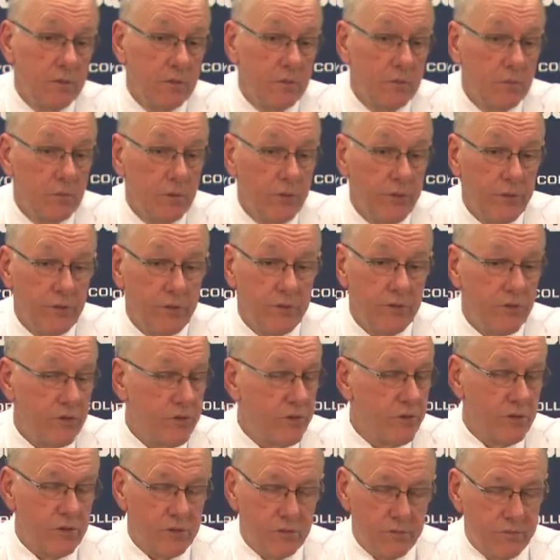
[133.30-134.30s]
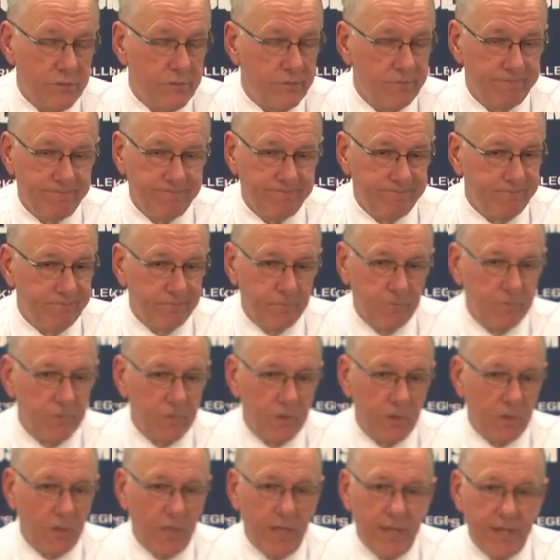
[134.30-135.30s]
where you just
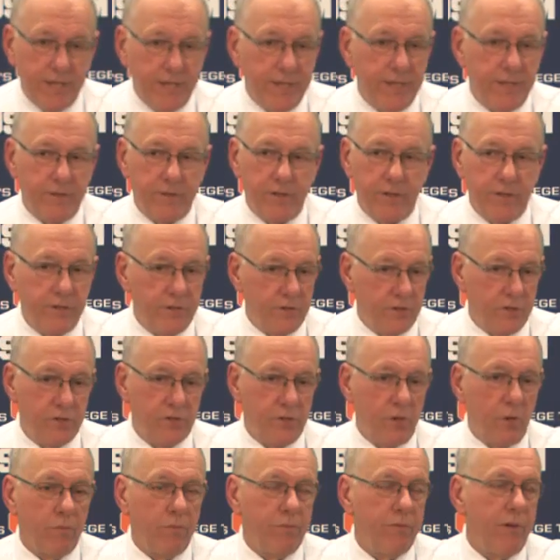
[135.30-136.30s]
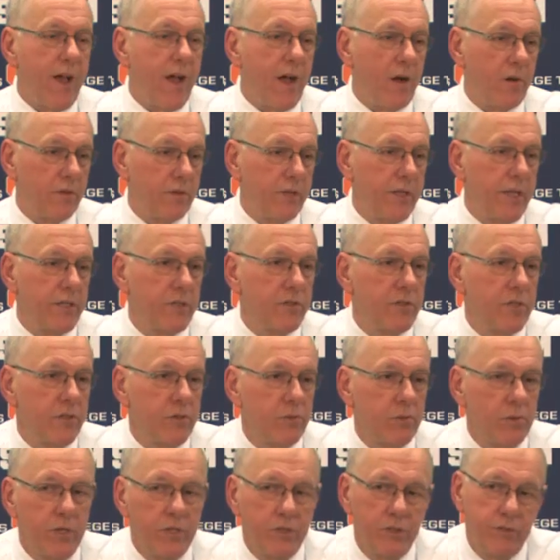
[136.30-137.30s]
late getting there, you just don't foul in that
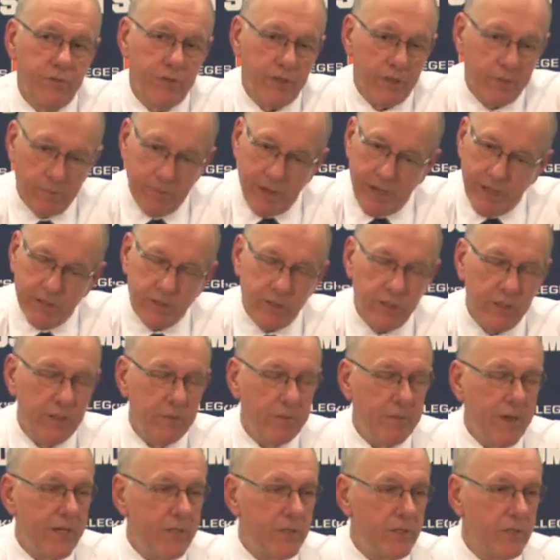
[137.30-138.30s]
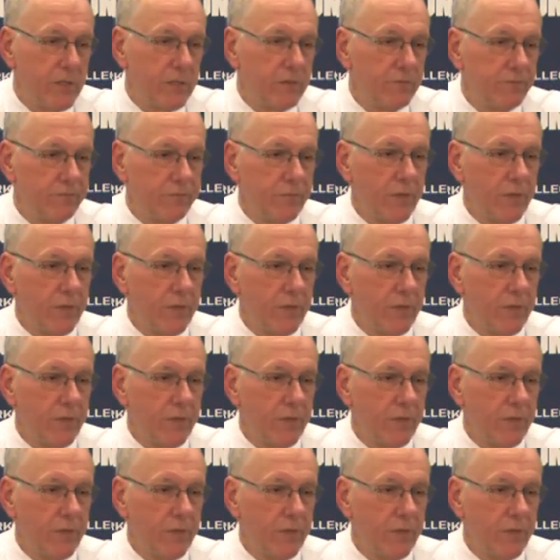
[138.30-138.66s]
situation. If he makes it, he makes it.